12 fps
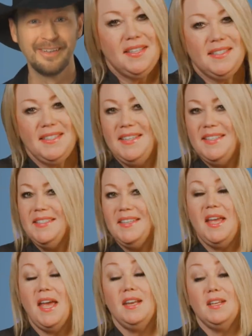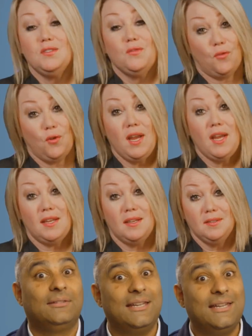It's easy and it's free.
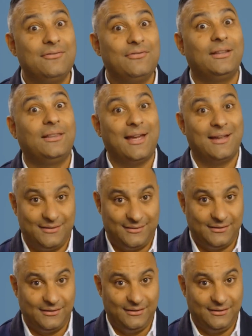Leave a legacy.